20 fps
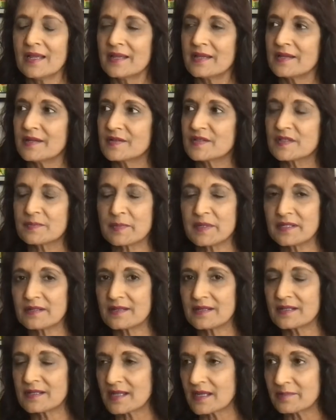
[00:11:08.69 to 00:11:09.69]

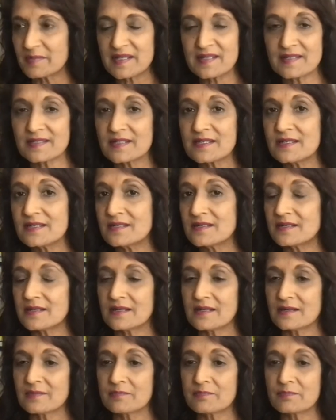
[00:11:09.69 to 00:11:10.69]
It can be seen
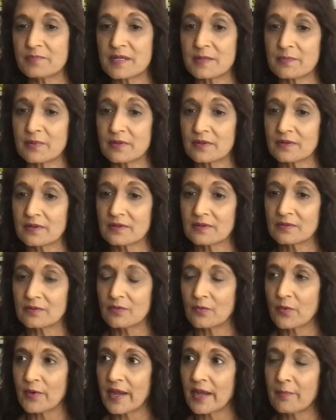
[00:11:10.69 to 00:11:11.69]
in people
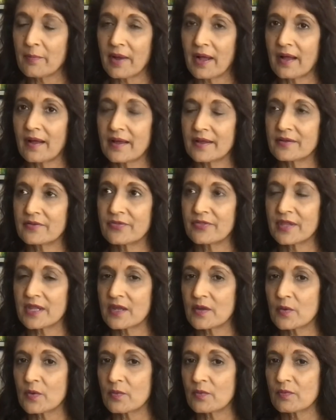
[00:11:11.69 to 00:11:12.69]
whereby
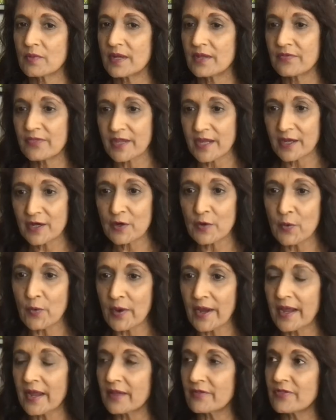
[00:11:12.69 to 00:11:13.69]
they in their
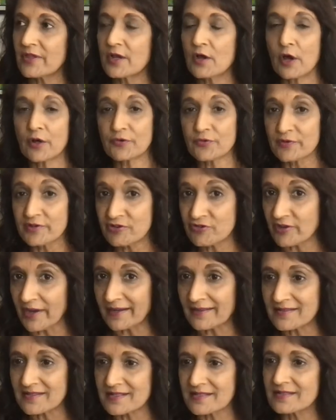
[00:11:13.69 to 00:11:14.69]
career they got
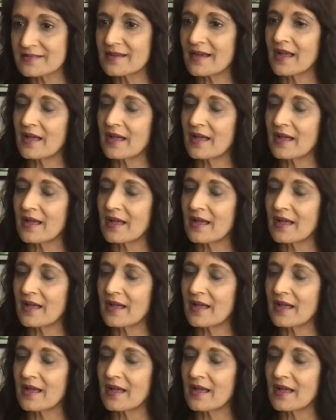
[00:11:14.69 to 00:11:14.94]
rejected,